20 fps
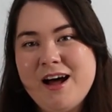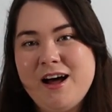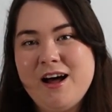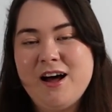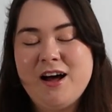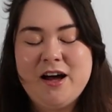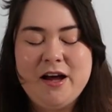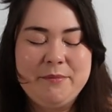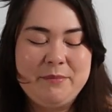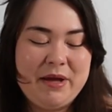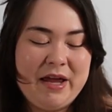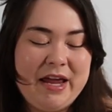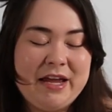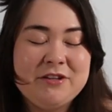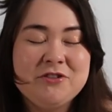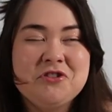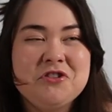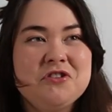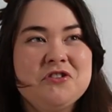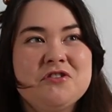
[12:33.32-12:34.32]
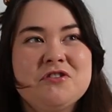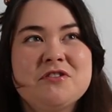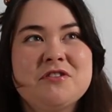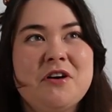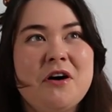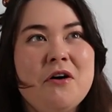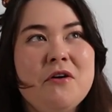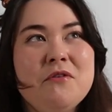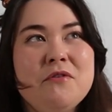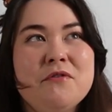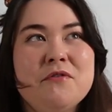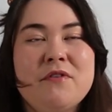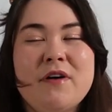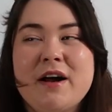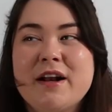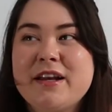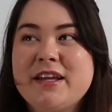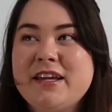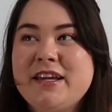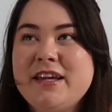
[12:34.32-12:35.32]
Um, and she's so
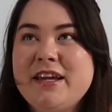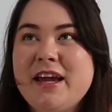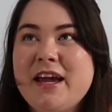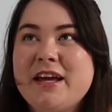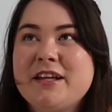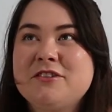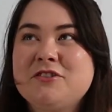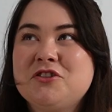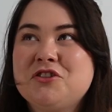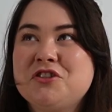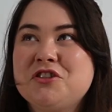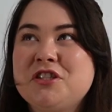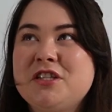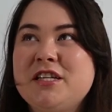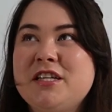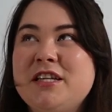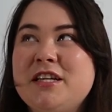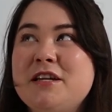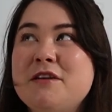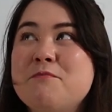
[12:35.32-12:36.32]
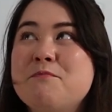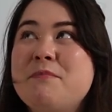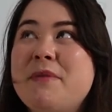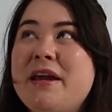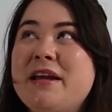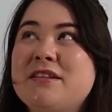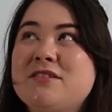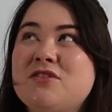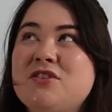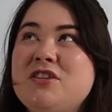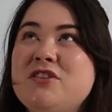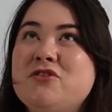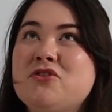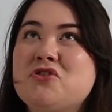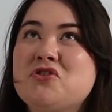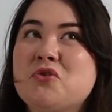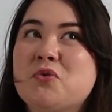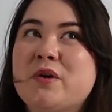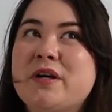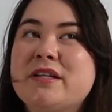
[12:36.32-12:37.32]
funny, and she makes these
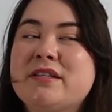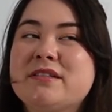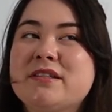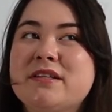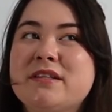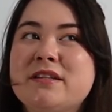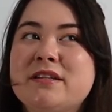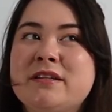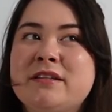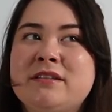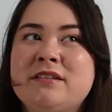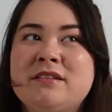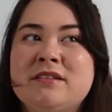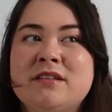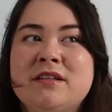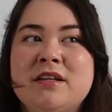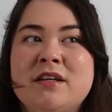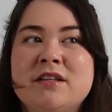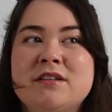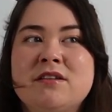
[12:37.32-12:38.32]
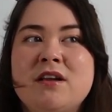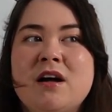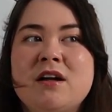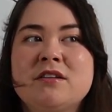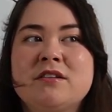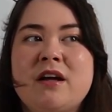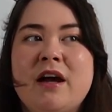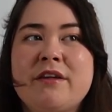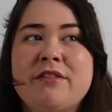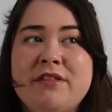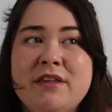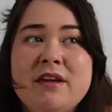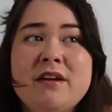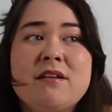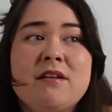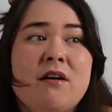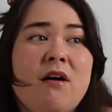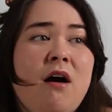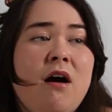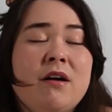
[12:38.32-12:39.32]
choices not i
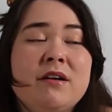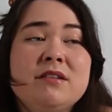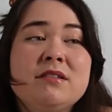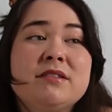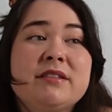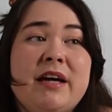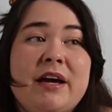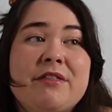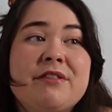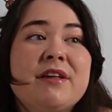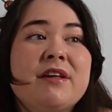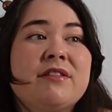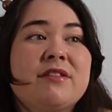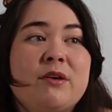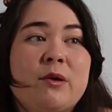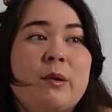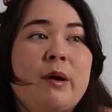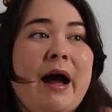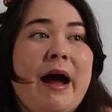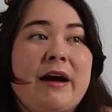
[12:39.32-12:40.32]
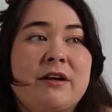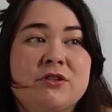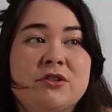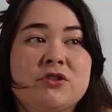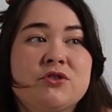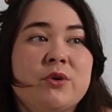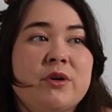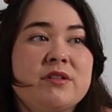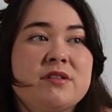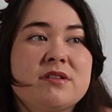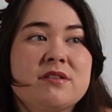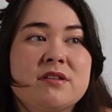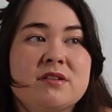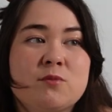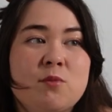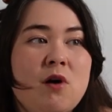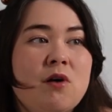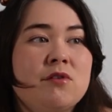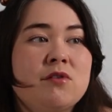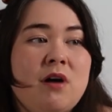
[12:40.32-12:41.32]
think honestly i think there were actor choices
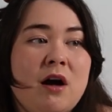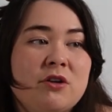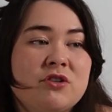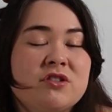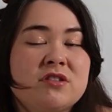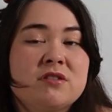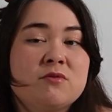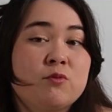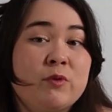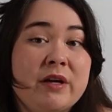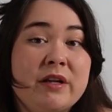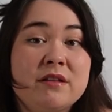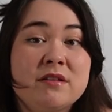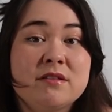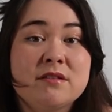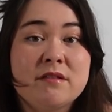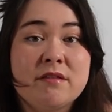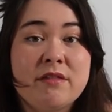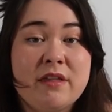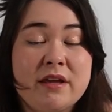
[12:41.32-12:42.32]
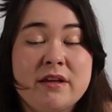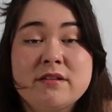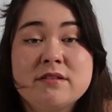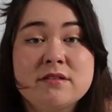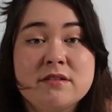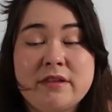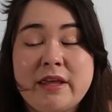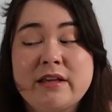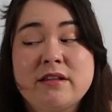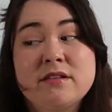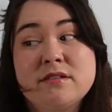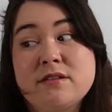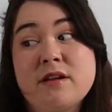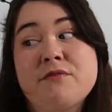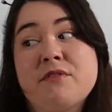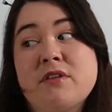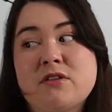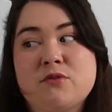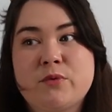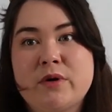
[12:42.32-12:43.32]
as well not just written things like
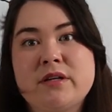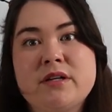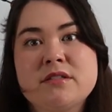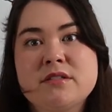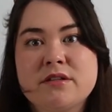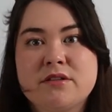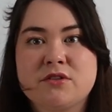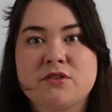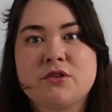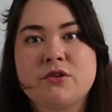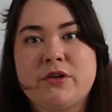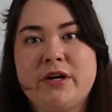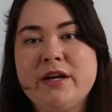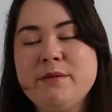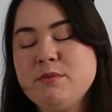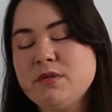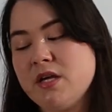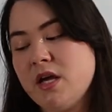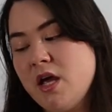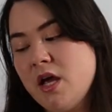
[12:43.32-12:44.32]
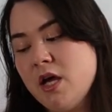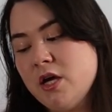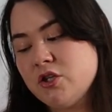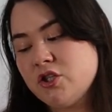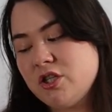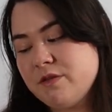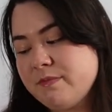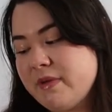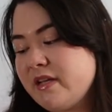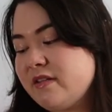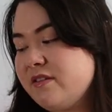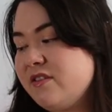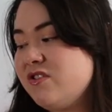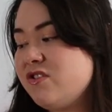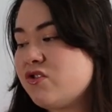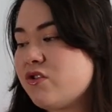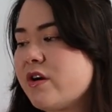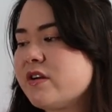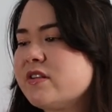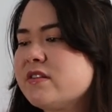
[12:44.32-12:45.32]
stuff that's written into the script she makes these
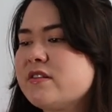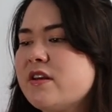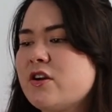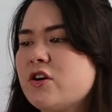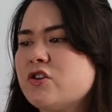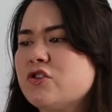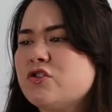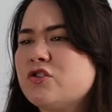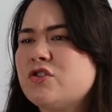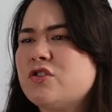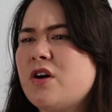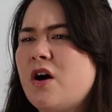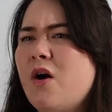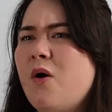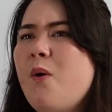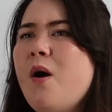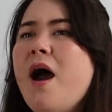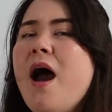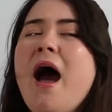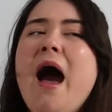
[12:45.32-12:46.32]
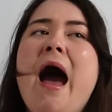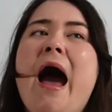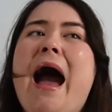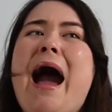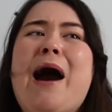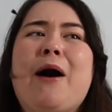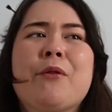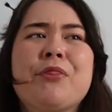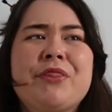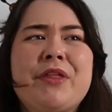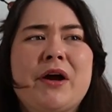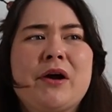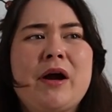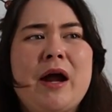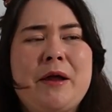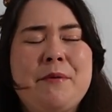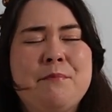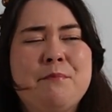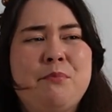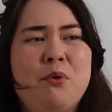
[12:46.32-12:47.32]
choices that are so out there
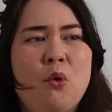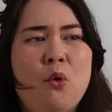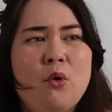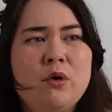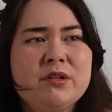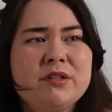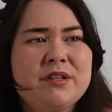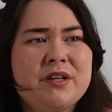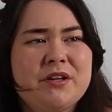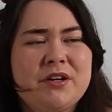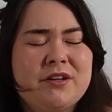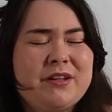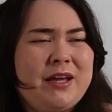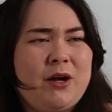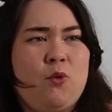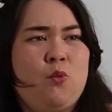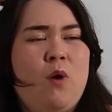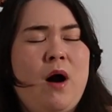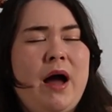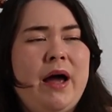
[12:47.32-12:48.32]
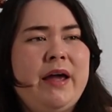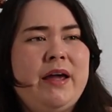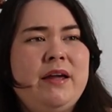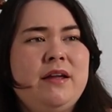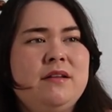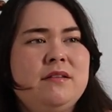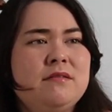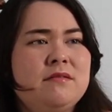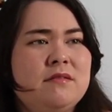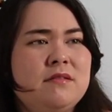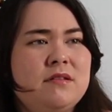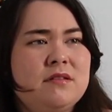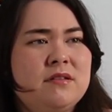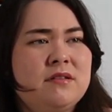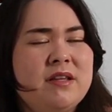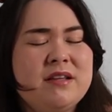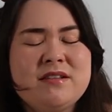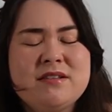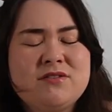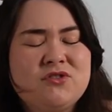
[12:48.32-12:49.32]
and bold that you're like why
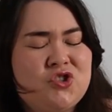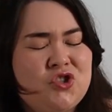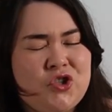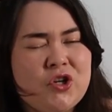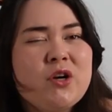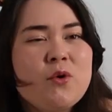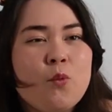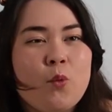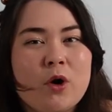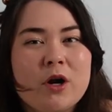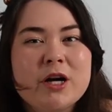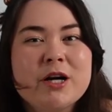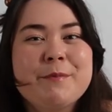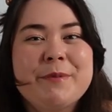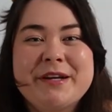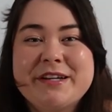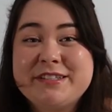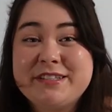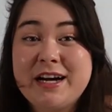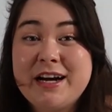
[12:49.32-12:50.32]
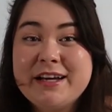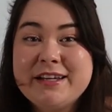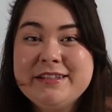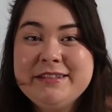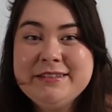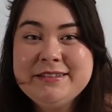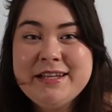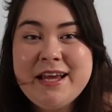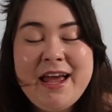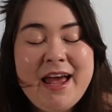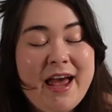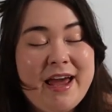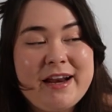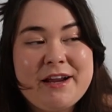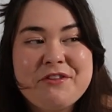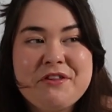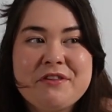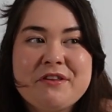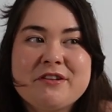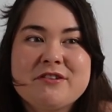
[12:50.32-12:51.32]
this shouldn't work but it does and
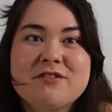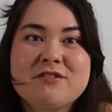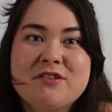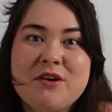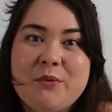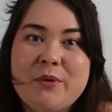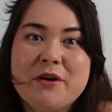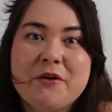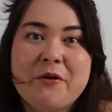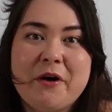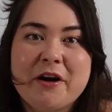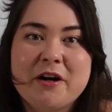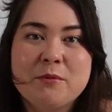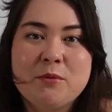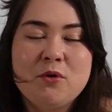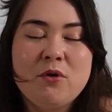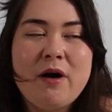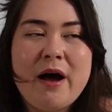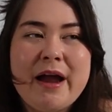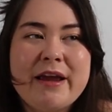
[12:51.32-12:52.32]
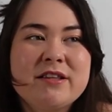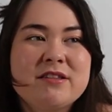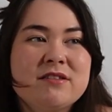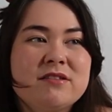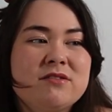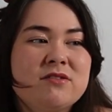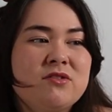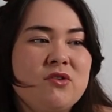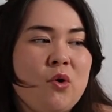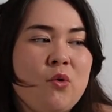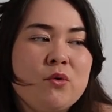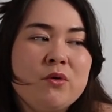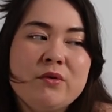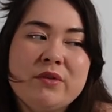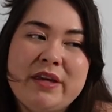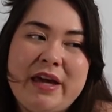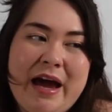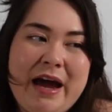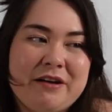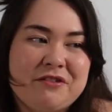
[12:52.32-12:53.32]
i think that's so incredible i don't know
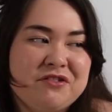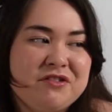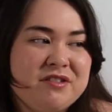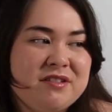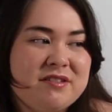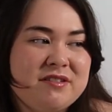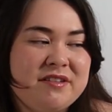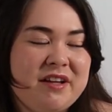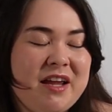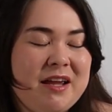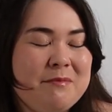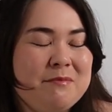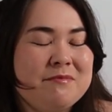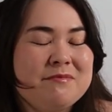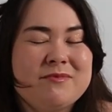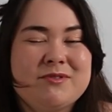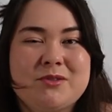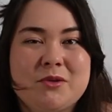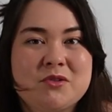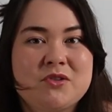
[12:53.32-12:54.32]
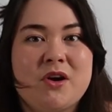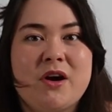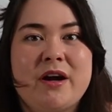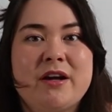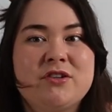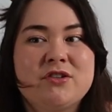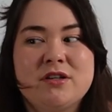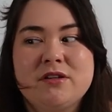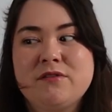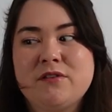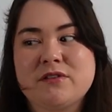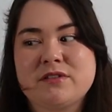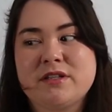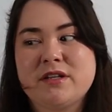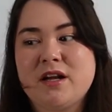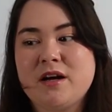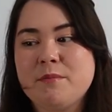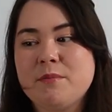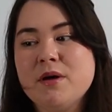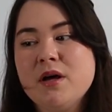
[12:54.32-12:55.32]
the actress's name so sorry i should have looked
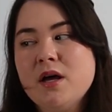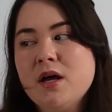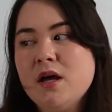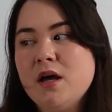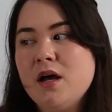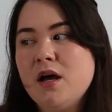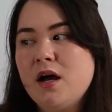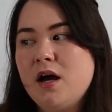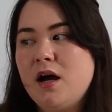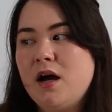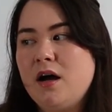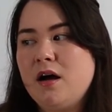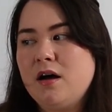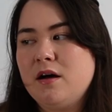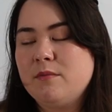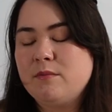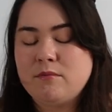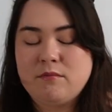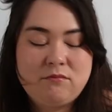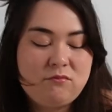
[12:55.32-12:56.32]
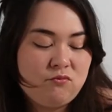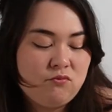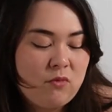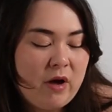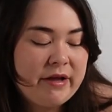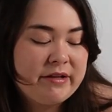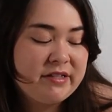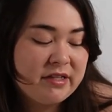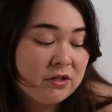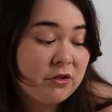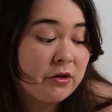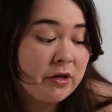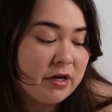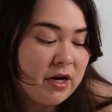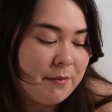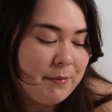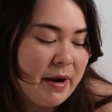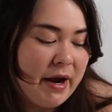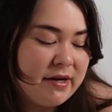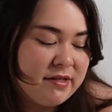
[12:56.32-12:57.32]
it up um i did look it
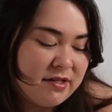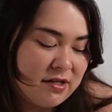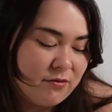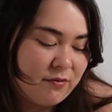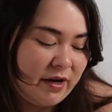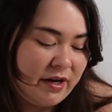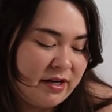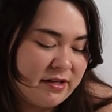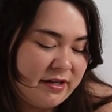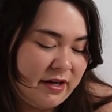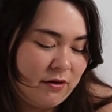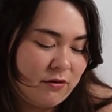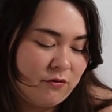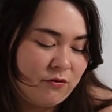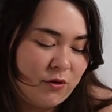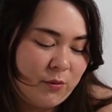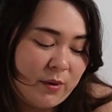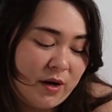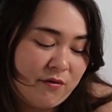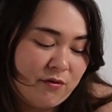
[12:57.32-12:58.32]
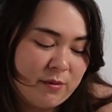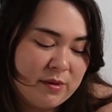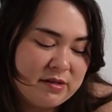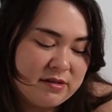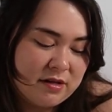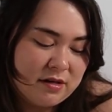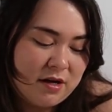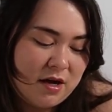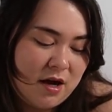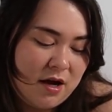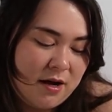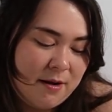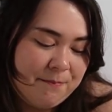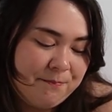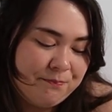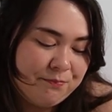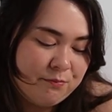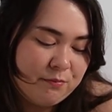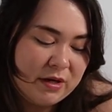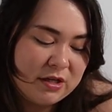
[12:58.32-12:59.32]
up i didn't write it down for whatever reason
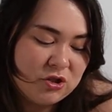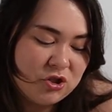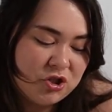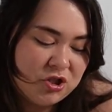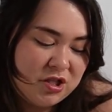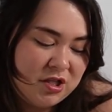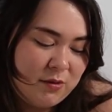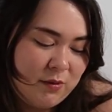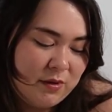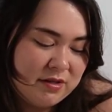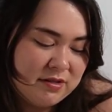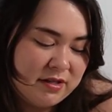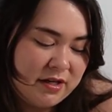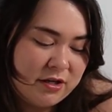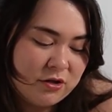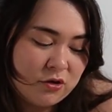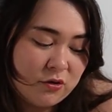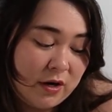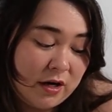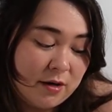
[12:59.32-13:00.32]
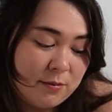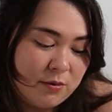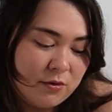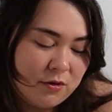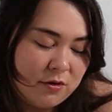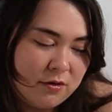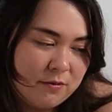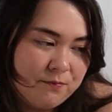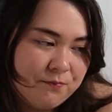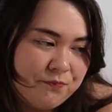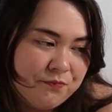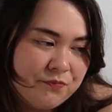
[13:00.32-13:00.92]
um but she was incredible